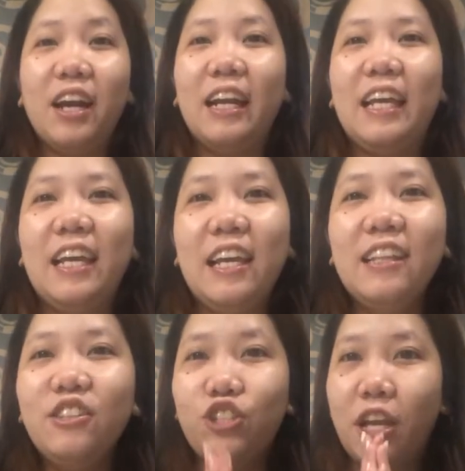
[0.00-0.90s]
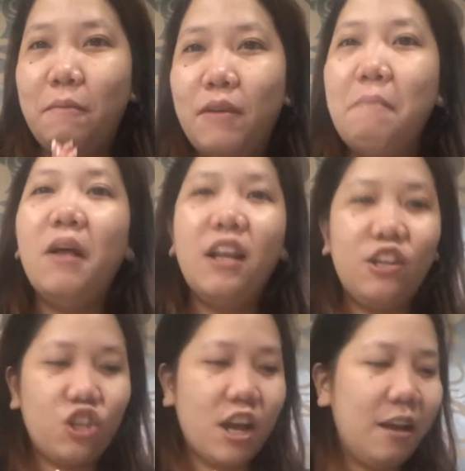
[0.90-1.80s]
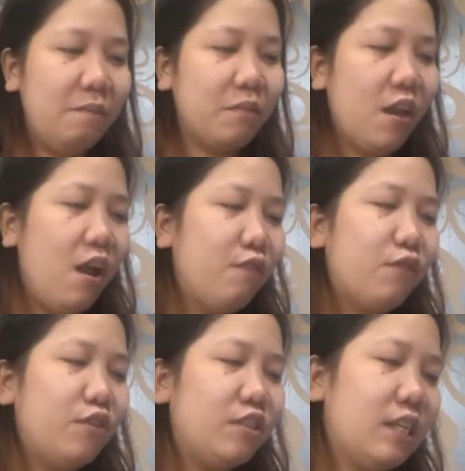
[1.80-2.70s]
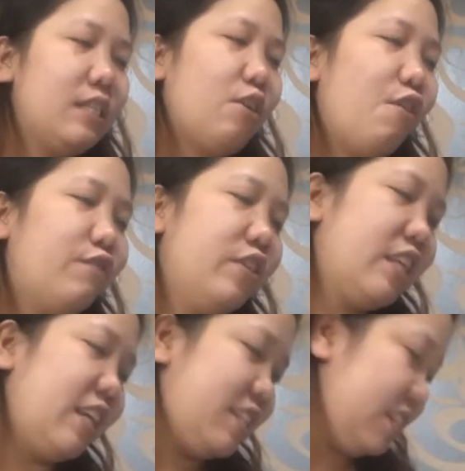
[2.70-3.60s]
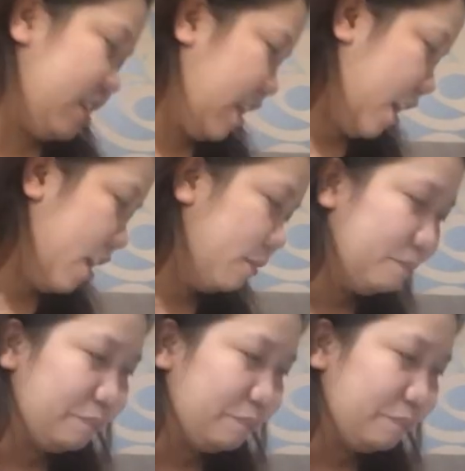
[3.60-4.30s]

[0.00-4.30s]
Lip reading: are in JB, Malaysia for just overnight stay.